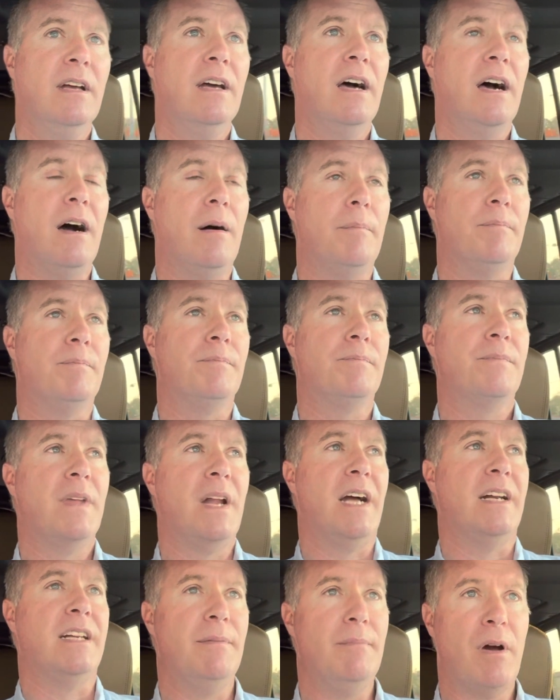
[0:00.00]
Um,
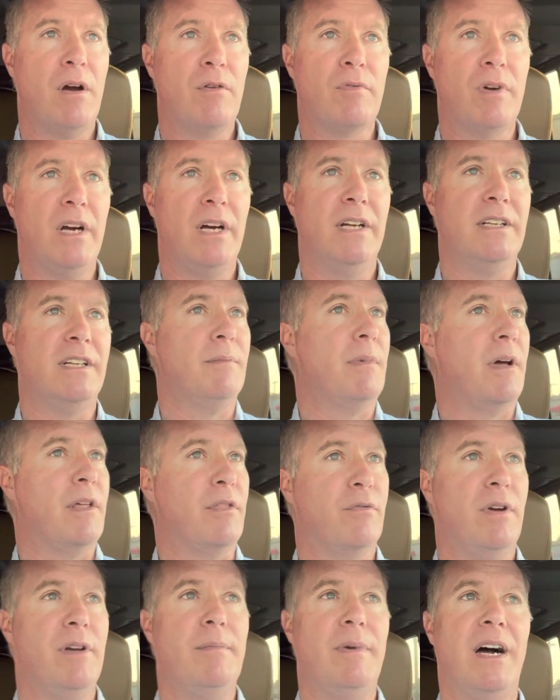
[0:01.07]
I did my run, did my
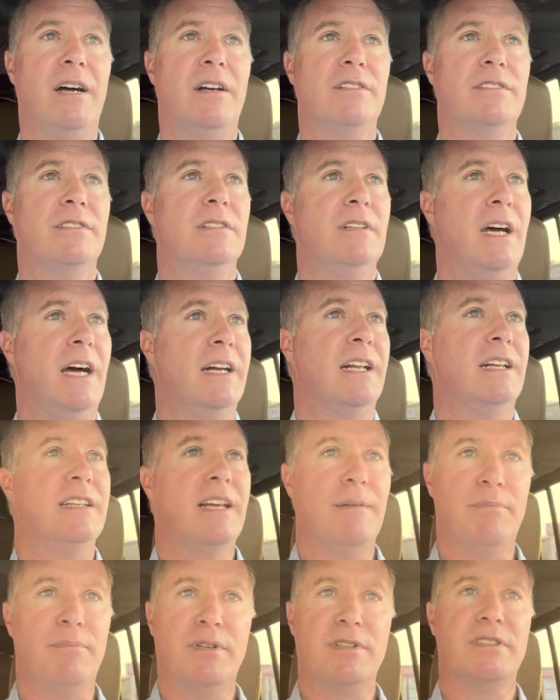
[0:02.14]
three miles. I did
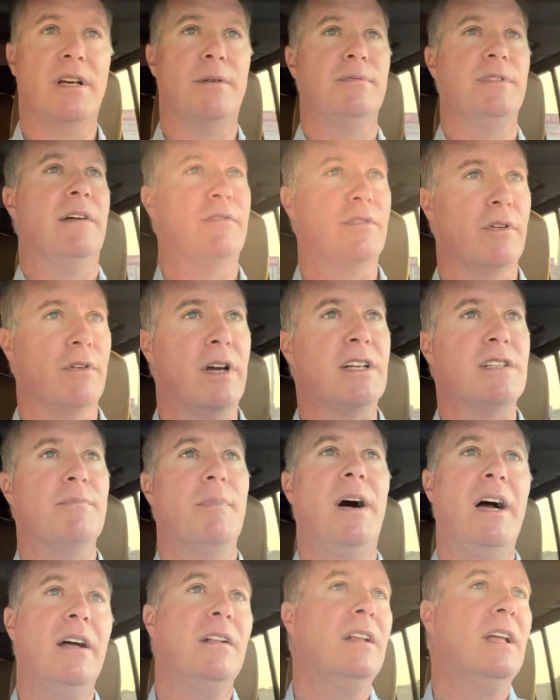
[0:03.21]
10 push ups after each
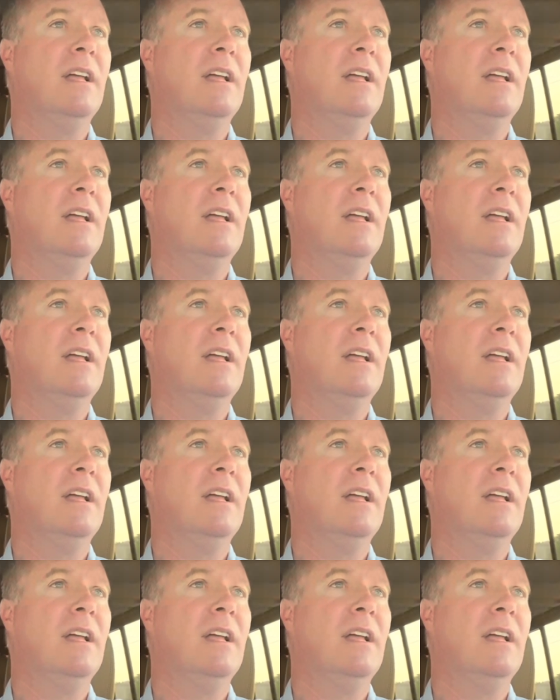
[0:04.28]
mile.